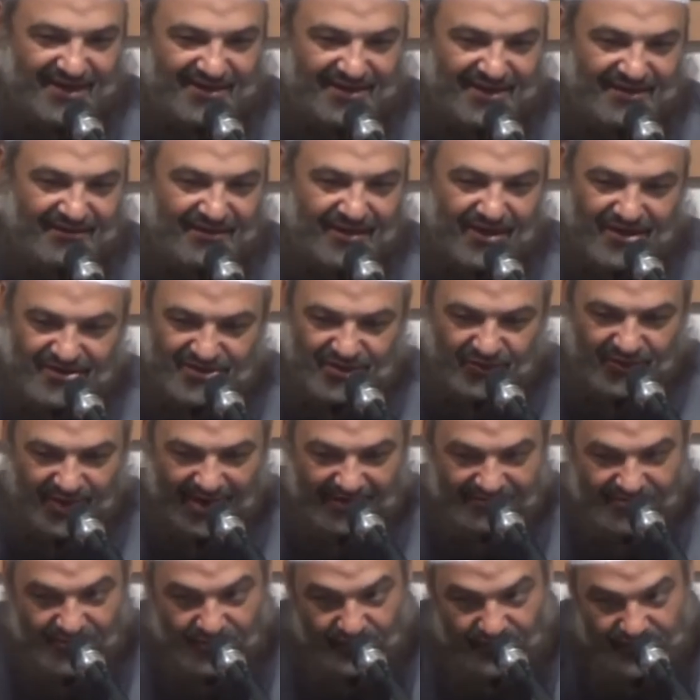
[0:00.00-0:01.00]
salat al-nabi. So
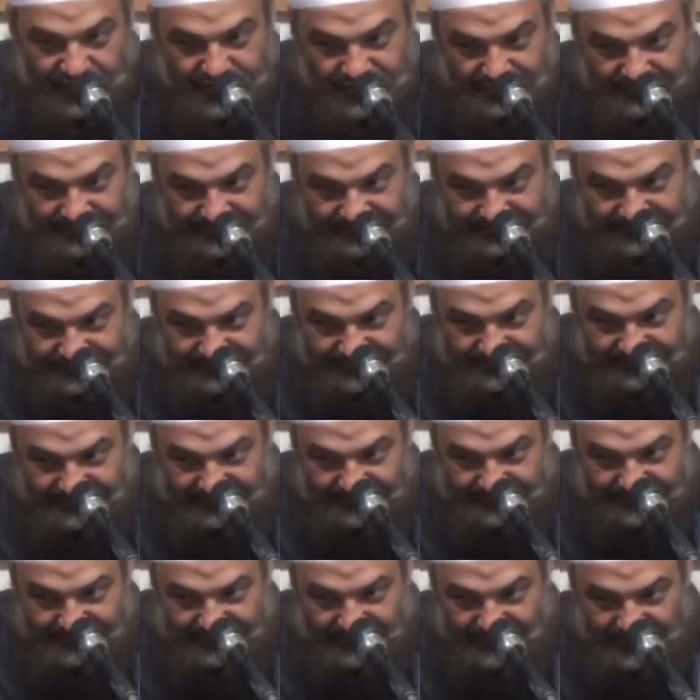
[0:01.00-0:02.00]
we have the origin,
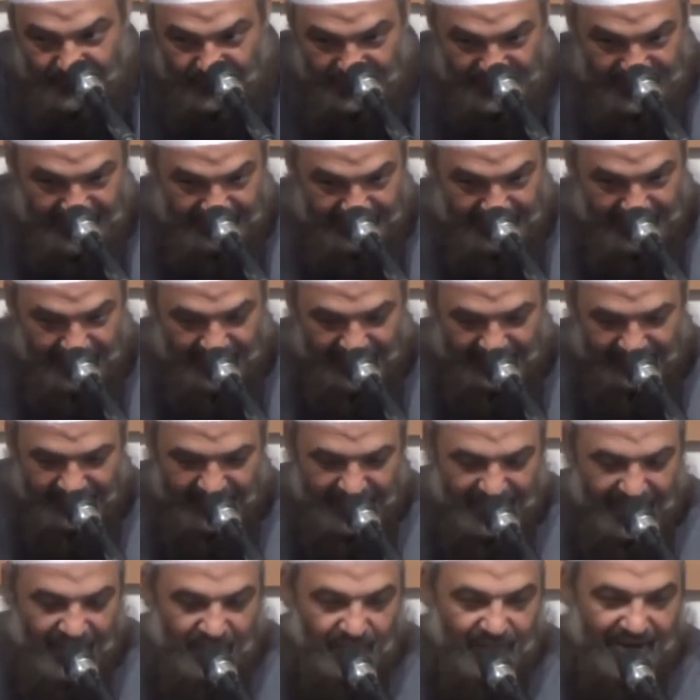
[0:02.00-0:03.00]
which is the big
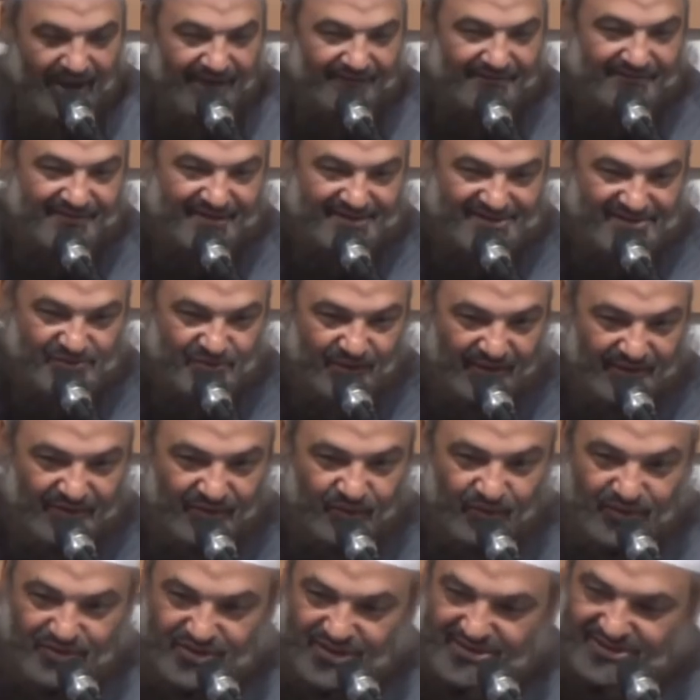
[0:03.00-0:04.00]
one. We have this
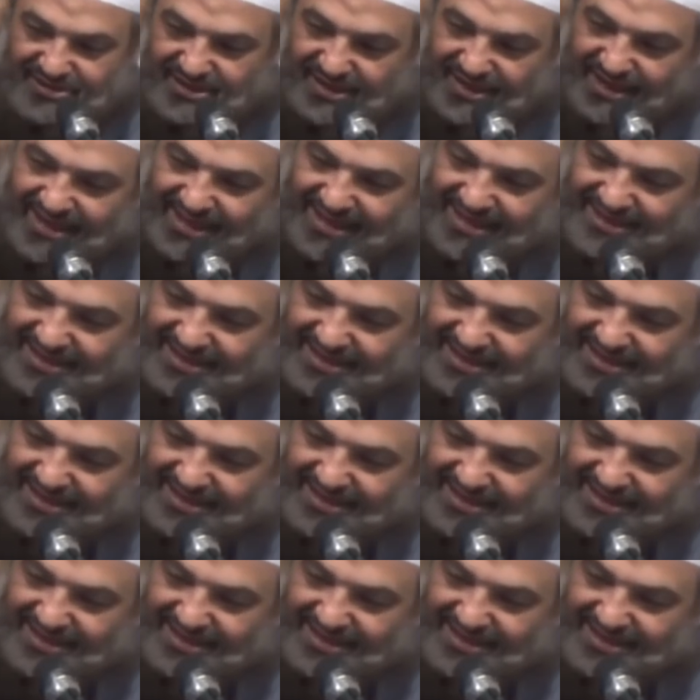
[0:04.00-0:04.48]
one, which is,